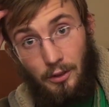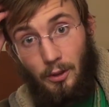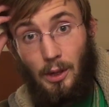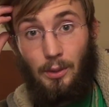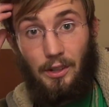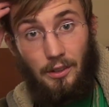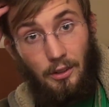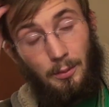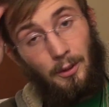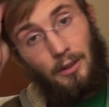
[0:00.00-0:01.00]
so I wanted to
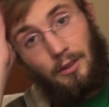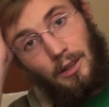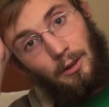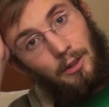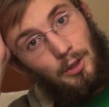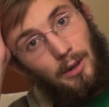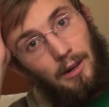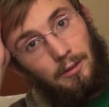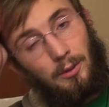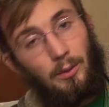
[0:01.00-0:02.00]
experience how to
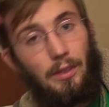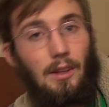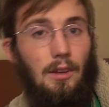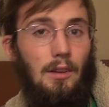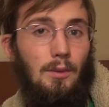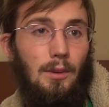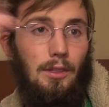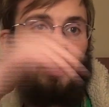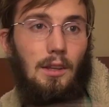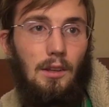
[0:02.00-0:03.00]
travel with, uh,
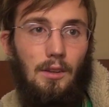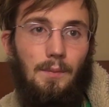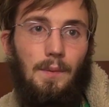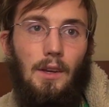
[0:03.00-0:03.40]
with the